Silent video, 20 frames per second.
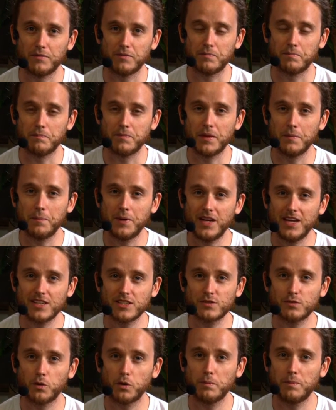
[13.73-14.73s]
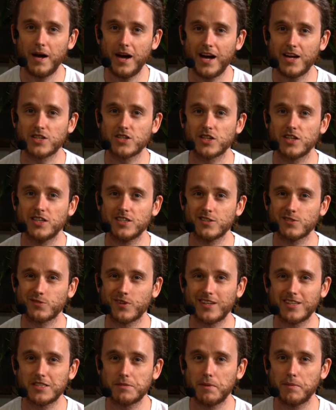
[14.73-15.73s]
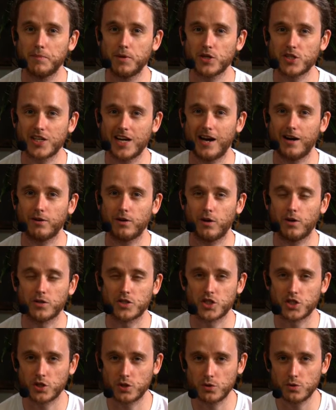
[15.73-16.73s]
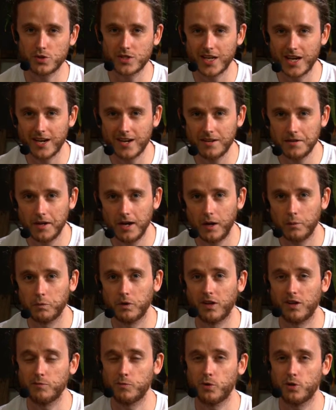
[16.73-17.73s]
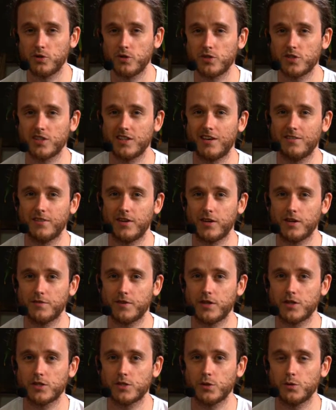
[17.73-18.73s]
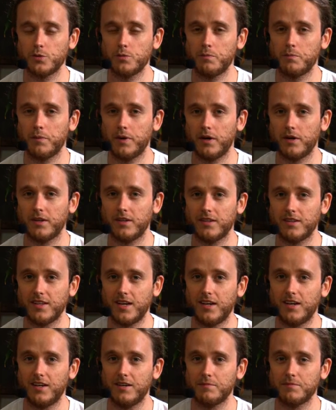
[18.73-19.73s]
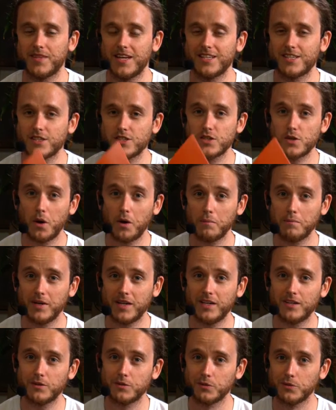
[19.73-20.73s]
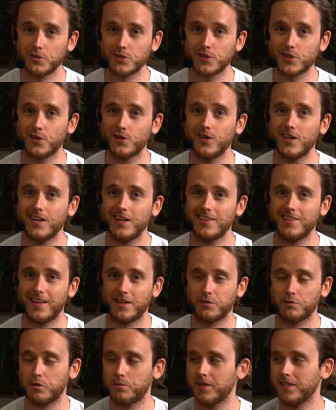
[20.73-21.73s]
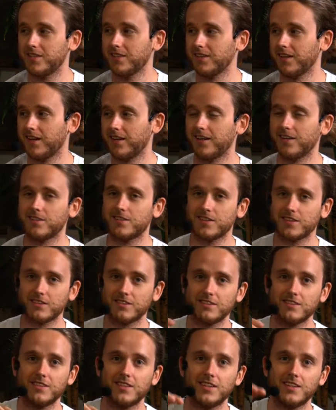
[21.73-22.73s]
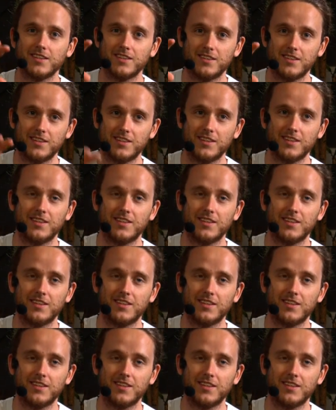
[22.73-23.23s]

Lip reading: The PS4 patch isn't ready to be pushed out on Tuesday. We'll have more news on that very, very soon, but that does not mean also that it will be delayed until the